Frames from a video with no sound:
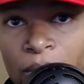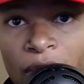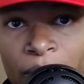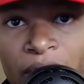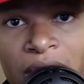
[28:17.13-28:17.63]

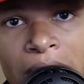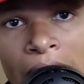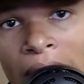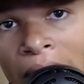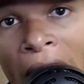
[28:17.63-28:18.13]
population
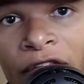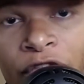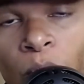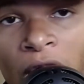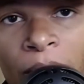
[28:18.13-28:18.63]
and half of
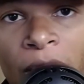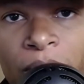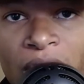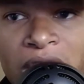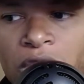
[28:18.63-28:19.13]
the white
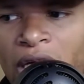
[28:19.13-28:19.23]
population